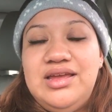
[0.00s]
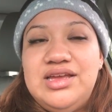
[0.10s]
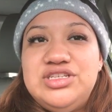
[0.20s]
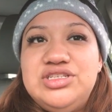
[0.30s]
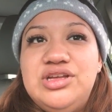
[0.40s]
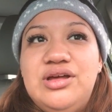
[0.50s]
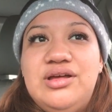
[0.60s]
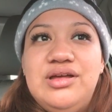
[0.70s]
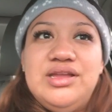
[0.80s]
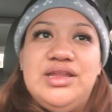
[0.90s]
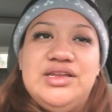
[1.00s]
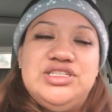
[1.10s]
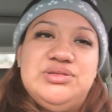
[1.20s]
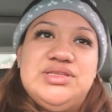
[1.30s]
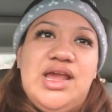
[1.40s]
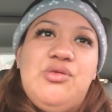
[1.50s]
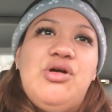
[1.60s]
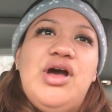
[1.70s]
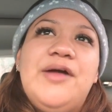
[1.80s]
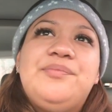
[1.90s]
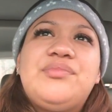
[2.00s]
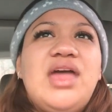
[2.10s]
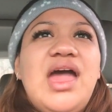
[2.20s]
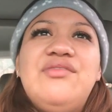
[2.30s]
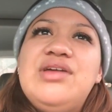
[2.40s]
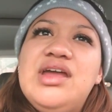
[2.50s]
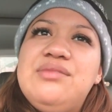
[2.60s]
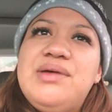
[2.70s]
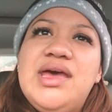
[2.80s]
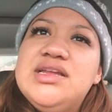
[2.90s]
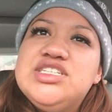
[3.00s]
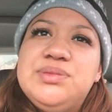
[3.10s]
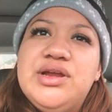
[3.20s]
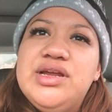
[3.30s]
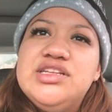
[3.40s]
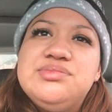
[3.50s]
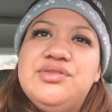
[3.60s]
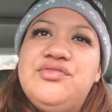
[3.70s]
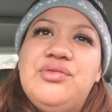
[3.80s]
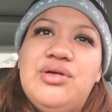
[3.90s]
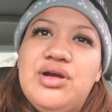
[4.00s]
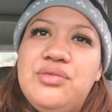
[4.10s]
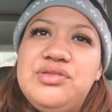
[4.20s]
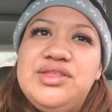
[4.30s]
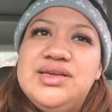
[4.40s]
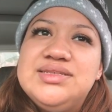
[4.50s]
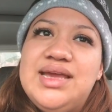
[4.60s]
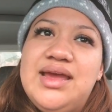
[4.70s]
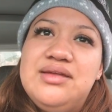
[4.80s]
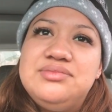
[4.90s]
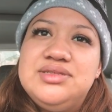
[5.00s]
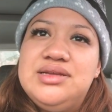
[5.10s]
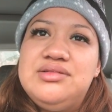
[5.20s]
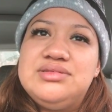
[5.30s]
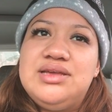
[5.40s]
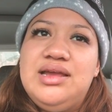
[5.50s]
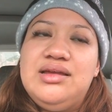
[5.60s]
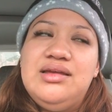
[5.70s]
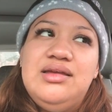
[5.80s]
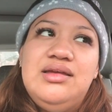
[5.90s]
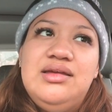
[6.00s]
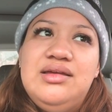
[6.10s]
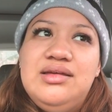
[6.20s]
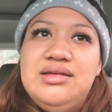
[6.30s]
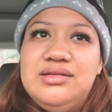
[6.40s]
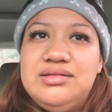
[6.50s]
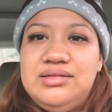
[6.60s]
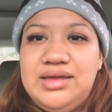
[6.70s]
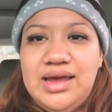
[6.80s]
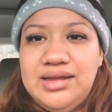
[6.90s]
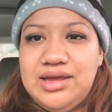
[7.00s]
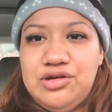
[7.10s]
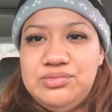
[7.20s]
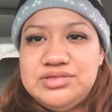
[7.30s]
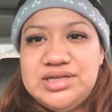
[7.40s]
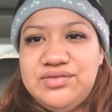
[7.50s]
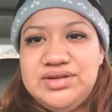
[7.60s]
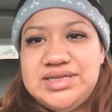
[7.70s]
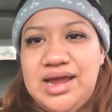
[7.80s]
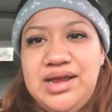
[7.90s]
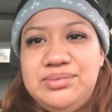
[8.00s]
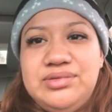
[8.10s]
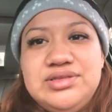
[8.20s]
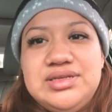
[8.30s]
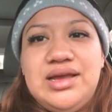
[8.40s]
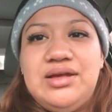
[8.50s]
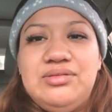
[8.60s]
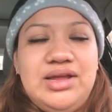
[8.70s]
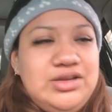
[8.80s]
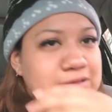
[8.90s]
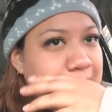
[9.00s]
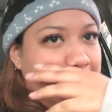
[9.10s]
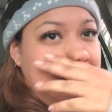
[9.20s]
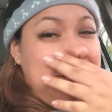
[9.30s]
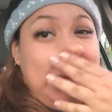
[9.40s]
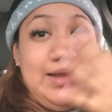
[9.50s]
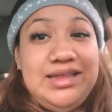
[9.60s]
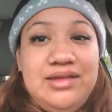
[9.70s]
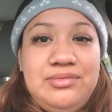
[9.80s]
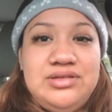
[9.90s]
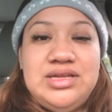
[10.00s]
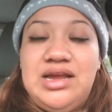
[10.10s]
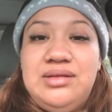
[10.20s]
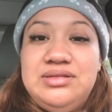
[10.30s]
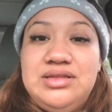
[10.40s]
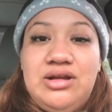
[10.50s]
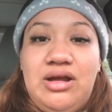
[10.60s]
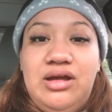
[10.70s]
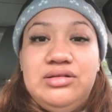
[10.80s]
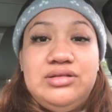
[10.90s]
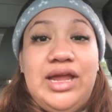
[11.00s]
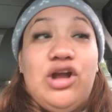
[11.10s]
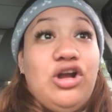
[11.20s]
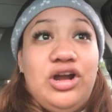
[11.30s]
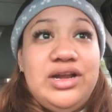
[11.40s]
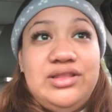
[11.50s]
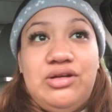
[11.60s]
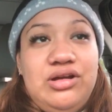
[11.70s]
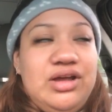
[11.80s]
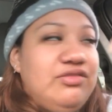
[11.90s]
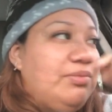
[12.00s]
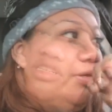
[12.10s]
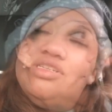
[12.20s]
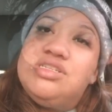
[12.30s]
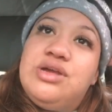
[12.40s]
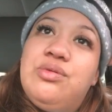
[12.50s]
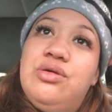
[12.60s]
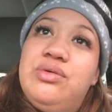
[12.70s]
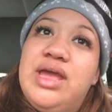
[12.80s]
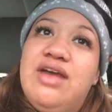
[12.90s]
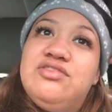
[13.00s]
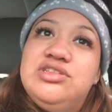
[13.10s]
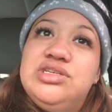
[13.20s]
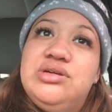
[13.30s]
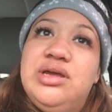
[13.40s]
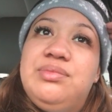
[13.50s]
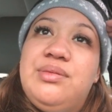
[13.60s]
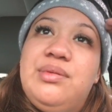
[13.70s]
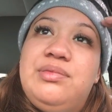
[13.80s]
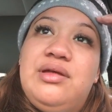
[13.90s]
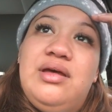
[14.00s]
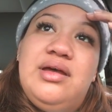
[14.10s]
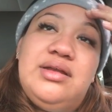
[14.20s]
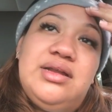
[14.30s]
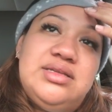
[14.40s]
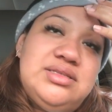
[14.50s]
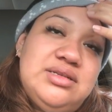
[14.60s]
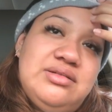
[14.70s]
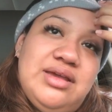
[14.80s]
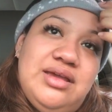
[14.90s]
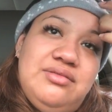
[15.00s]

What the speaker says: And then she was like, well, have you had a bad experience before with the exams? And I was like, yeah, like almost every time. I was like, I don't like them. I was like, they hurt and they're uncomfortable. She's like, well, we have to do it, blah blah blah. And I said, okay,